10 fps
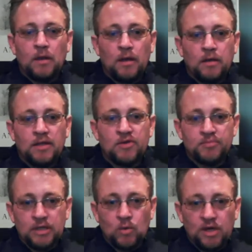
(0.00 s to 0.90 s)
Another
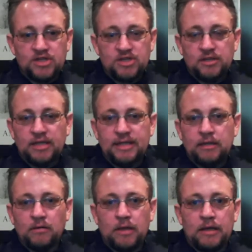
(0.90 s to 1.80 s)
big question that I
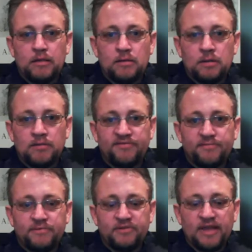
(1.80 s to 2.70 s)
get a lot,
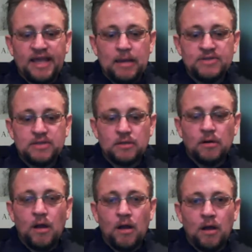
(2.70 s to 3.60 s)
slabs that
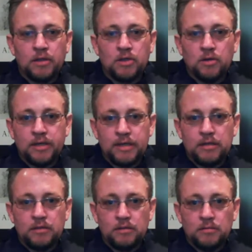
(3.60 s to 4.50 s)
are on
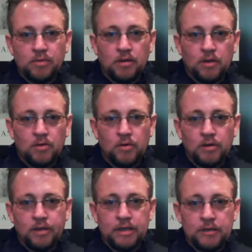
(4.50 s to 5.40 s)
grade, below
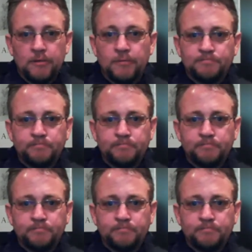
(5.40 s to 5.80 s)
grade,